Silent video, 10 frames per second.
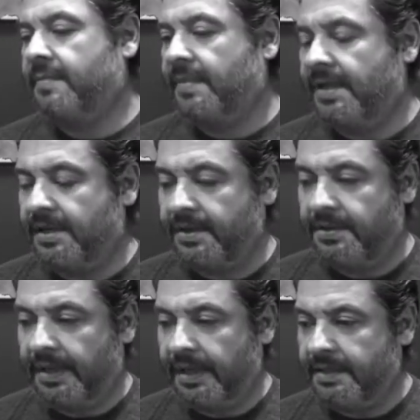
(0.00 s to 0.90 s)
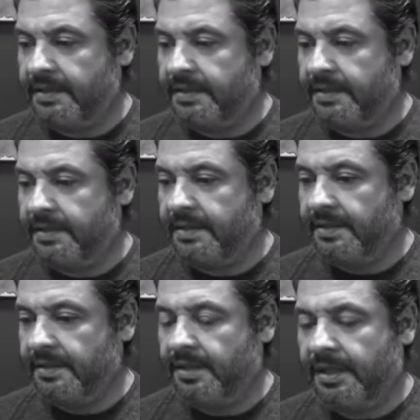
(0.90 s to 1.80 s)
You know, and
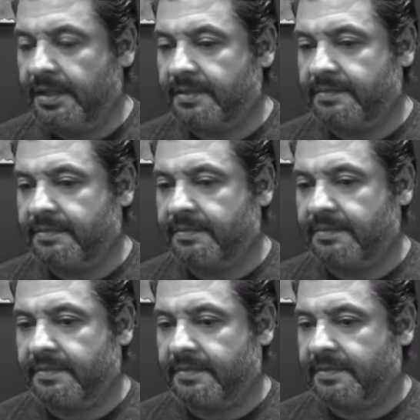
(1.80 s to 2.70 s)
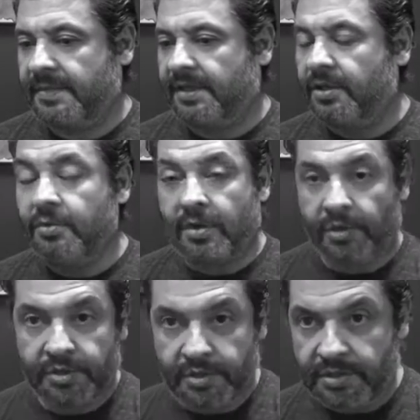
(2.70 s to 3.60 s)
learning new
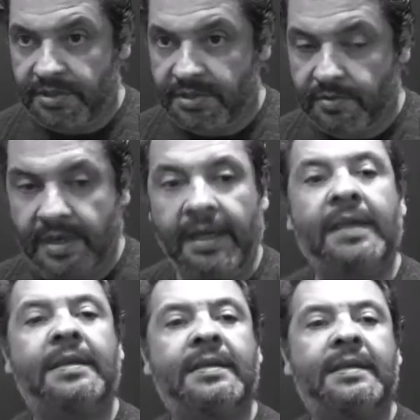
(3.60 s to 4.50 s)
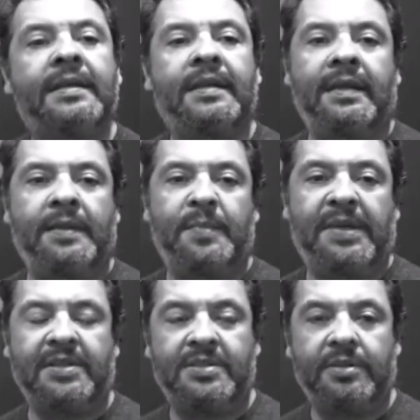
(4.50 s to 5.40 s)
cultures is great
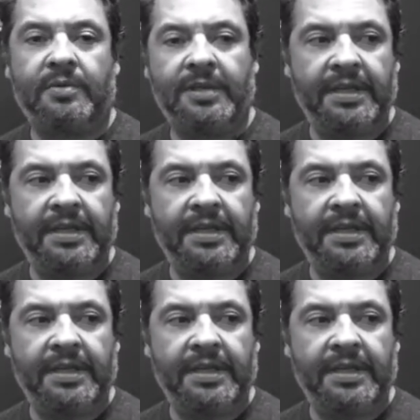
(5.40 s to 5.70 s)
because you